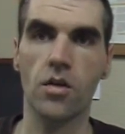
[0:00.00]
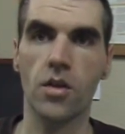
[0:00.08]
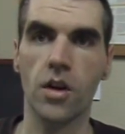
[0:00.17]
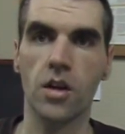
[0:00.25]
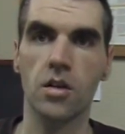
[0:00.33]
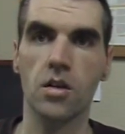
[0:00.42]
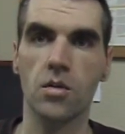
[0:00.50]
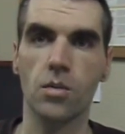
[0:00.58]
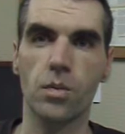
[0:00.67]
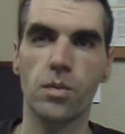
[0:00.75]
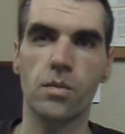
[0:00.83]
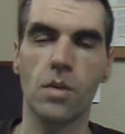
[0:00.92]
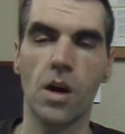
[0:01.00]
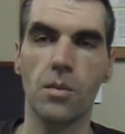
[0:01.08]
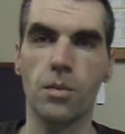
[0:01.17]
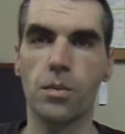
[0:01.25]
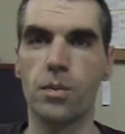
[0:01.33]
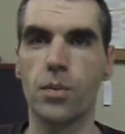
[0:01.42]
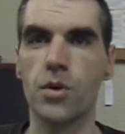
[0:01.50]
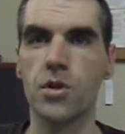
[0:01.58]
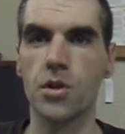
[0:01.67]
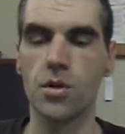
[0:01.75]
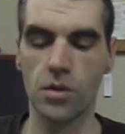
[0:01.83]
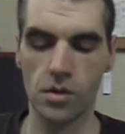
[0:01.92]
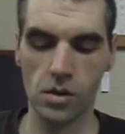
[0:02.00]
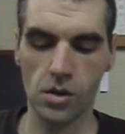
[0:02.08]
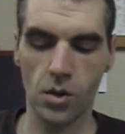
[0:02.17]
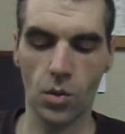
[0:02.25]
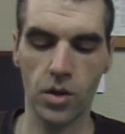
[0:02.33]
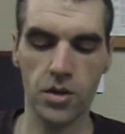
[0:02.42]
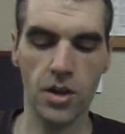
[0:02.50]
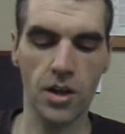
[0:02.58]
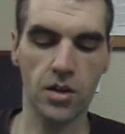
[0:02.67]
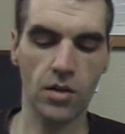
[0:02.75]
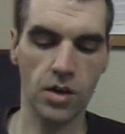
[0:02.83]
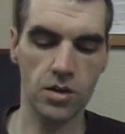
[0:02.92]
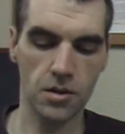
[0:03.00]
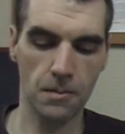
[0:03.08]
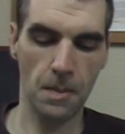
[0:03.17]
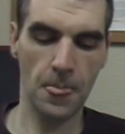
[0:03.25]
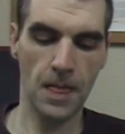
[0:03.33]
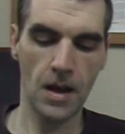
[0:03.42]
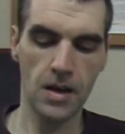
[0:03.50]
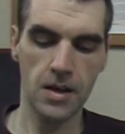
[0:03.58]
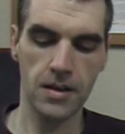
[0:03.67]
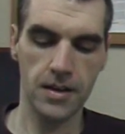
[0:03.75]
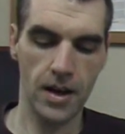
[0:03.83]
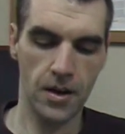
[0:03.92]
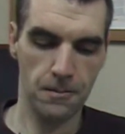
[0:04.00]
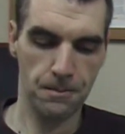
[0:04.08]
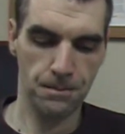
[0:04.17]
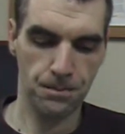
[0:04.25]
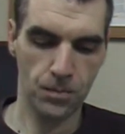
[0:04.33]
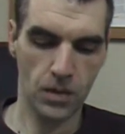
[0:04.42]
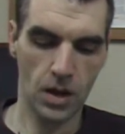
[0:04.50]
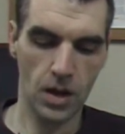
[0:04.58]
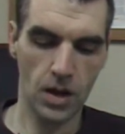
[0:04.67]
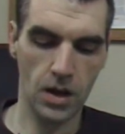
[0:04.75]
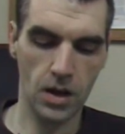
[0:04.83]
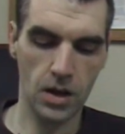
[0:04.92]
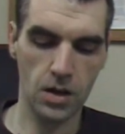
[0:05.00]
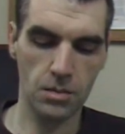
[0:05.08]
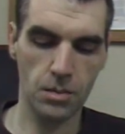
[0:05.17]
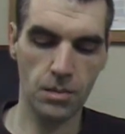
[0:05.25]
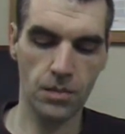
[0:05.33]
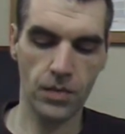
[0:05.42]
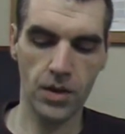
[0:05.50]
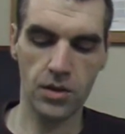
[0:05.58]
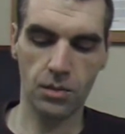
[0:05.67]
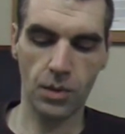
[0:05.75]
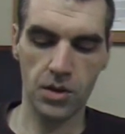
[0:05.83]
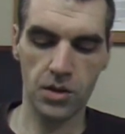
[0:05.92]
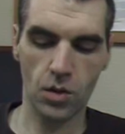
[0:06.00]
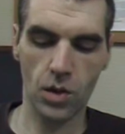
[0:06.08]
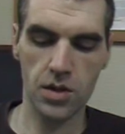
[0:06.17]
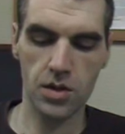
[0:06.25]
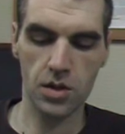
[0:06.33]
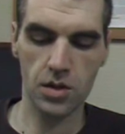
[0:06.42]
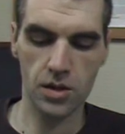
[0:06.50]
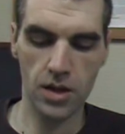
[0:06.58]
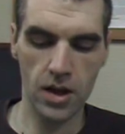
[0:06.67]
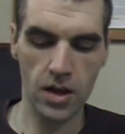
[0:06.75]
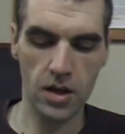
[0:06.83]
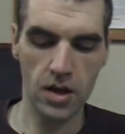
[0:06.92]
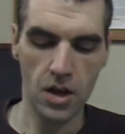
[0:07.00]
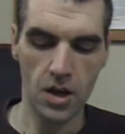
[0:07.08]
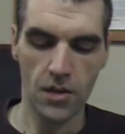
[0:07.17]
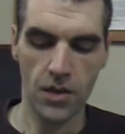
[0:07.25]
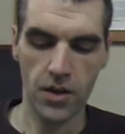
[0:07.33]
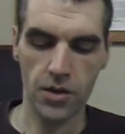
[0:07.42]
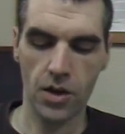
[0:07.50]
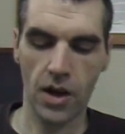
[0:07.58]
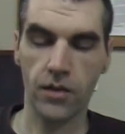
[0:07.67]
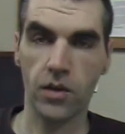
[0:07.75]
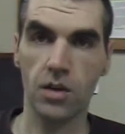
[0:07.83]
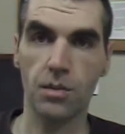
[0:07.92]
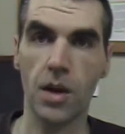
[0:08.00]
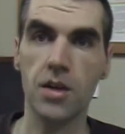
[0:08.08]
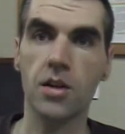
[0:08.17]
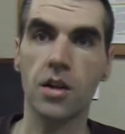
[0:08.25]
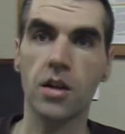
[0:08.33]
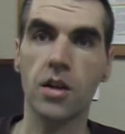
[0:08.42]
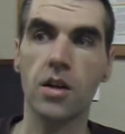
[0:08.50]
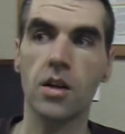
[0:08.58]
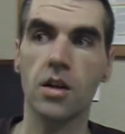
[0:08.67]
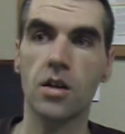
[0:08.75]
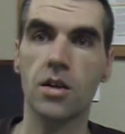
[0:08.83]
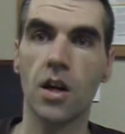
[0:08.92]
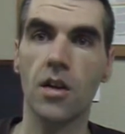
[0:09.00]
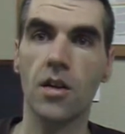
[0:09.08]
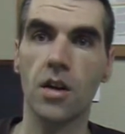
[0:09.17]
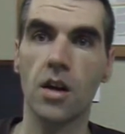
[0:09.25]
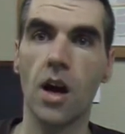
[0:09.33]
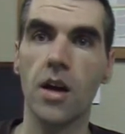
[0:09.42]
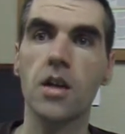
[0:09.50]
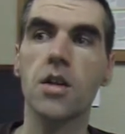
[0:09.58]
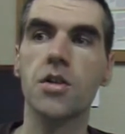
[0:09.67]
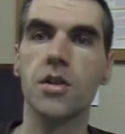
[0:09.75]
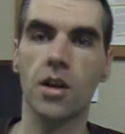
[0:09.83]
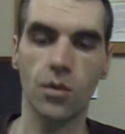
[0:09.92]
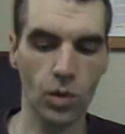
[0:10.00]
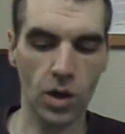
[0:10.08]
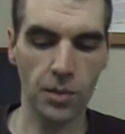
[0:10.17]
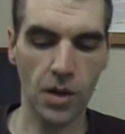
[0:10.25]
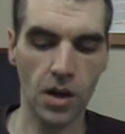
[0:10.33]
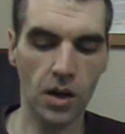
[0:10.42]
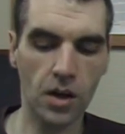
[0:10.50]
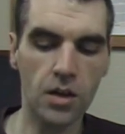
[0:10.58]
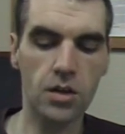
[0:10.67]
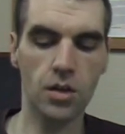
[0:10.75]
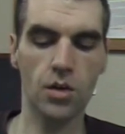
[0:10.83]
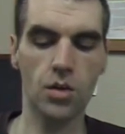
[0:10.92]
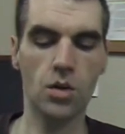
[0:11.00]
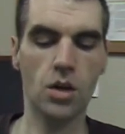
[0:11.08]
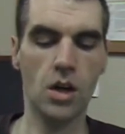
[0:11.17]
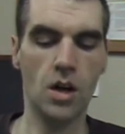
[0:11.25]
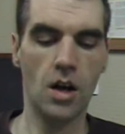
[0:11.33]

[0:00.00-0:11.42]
they can put you towards that direction. Now, there's a bunch of questions there that you have to basically say that I understand what I'm getting into.